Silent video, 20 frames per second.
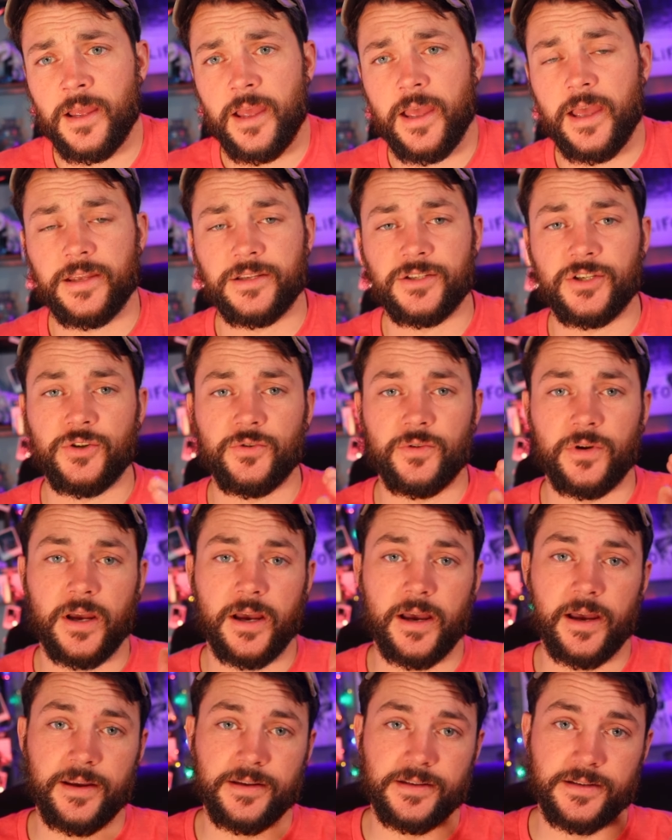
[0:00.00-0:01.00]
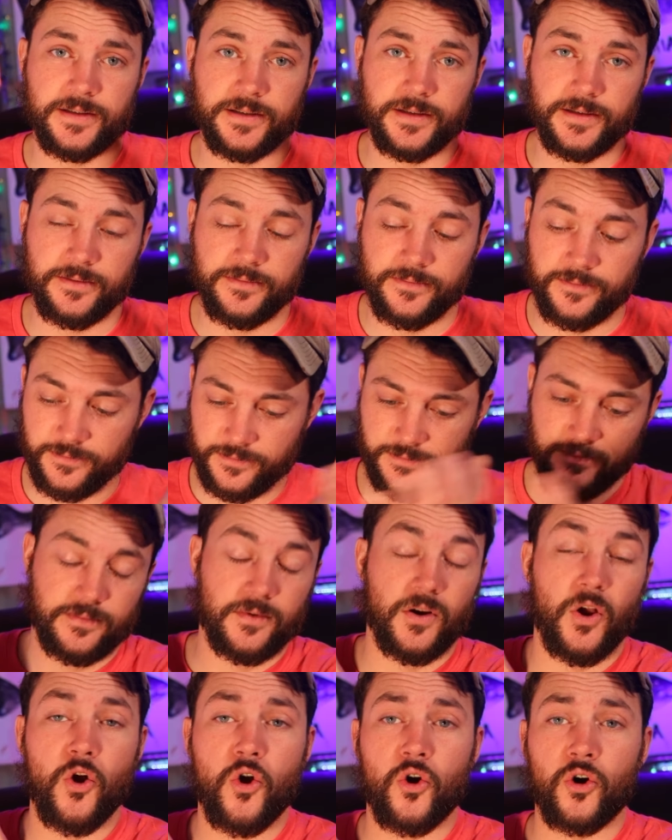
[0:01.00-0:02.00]
As you guys
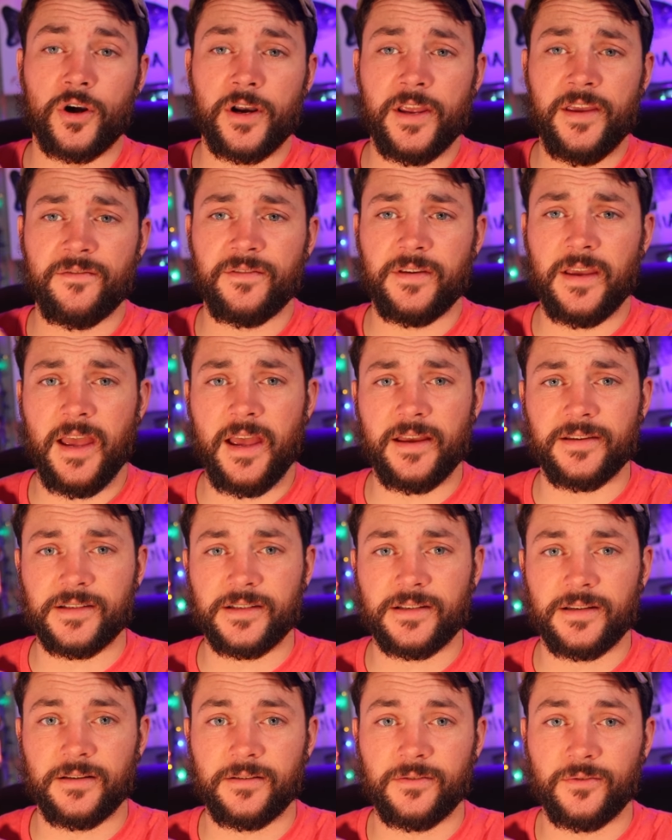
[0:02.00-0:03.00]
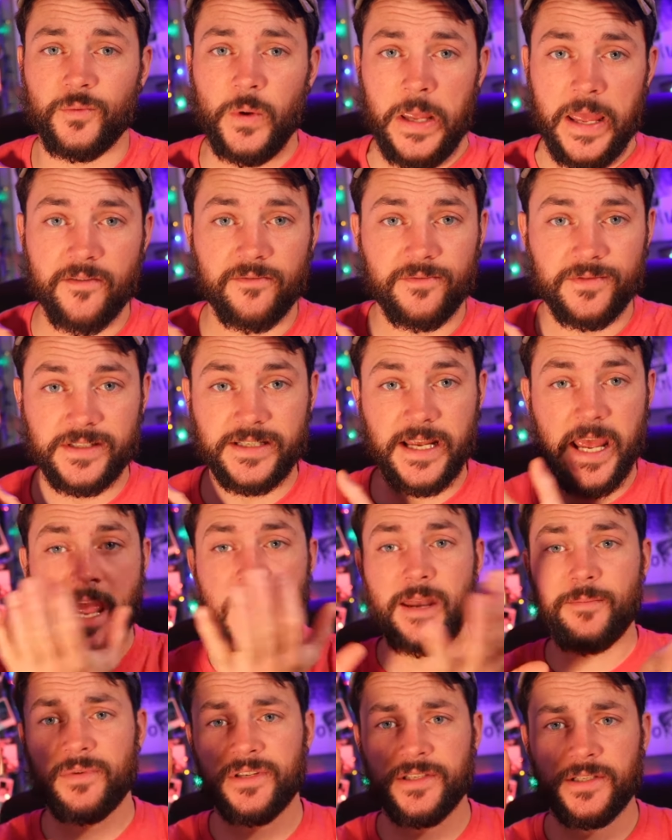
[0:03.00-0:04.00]
already have guessed, we have
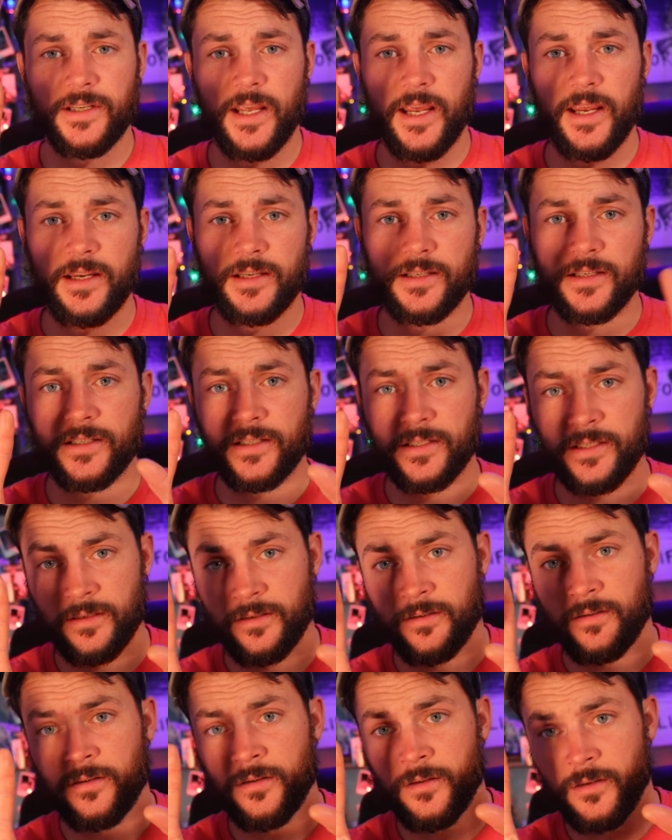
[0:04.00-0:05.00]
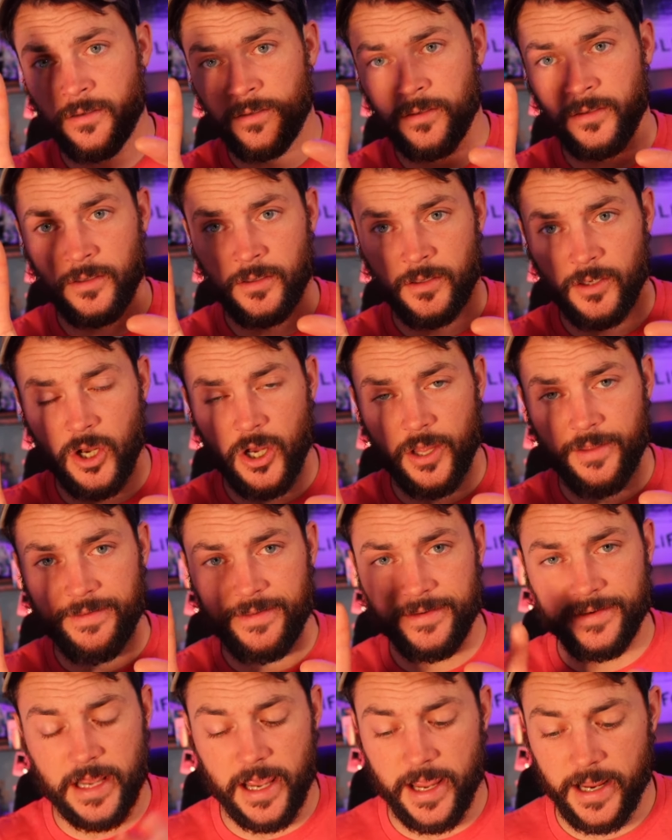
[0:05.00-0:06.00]
10 mistakes on
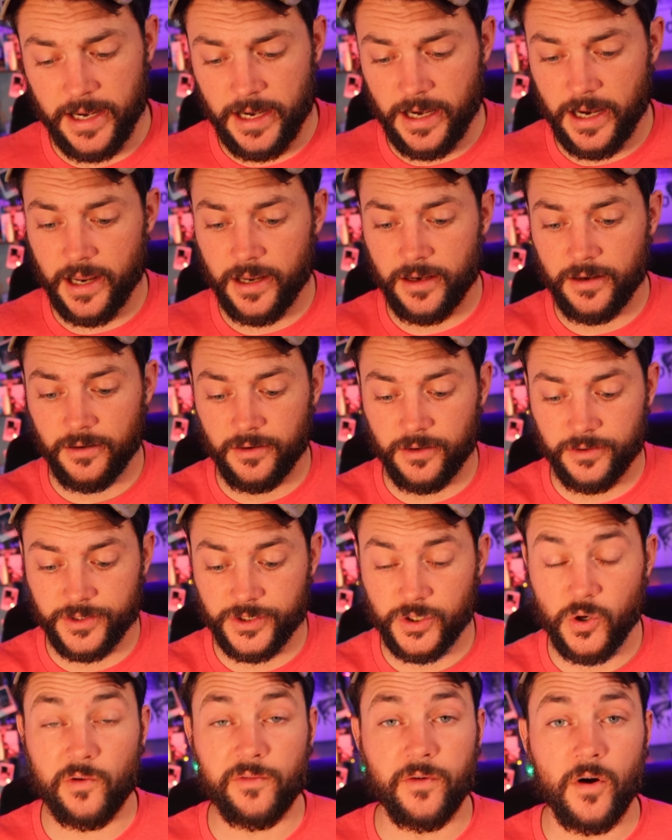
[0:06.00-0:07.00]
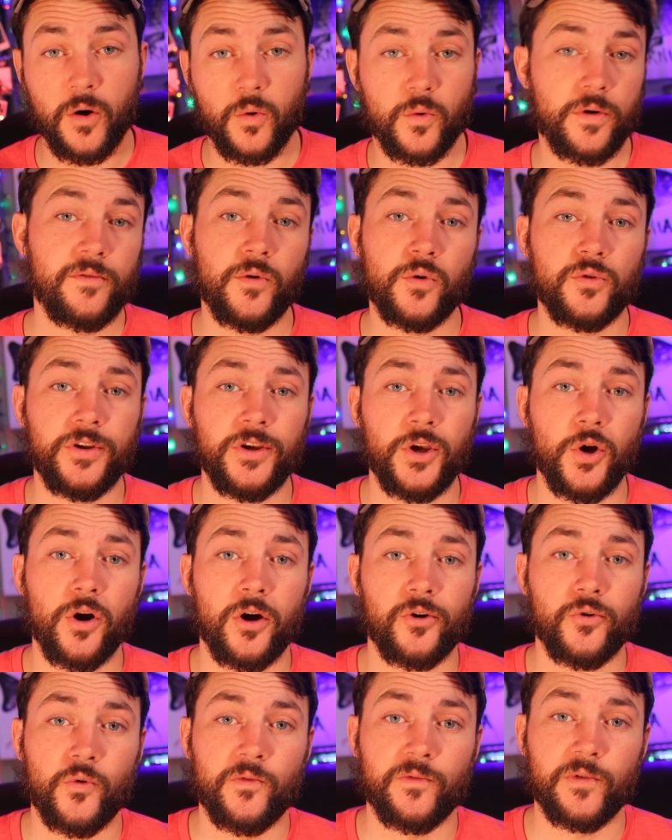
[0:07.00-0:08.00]
the day, and so far we've only
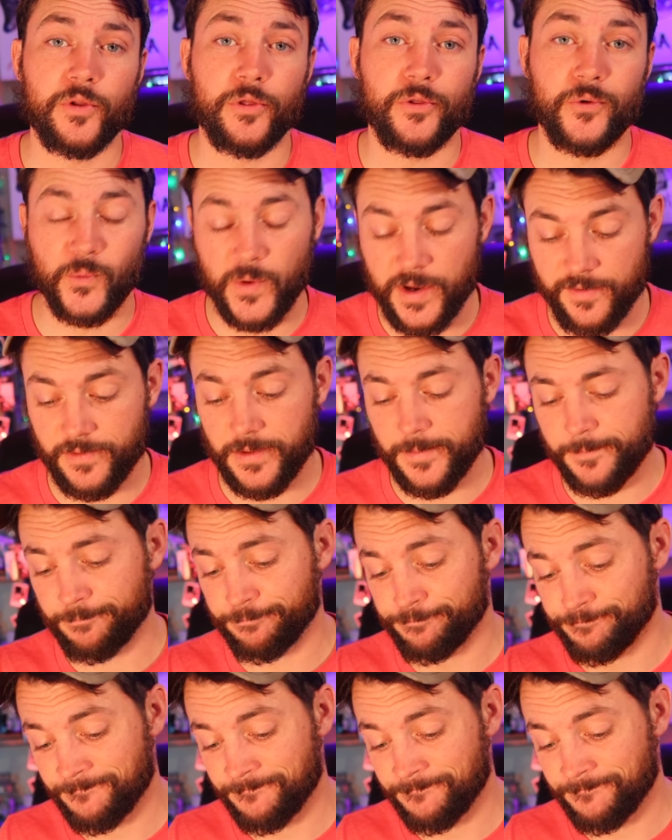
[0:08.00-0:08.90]
gone over three of them.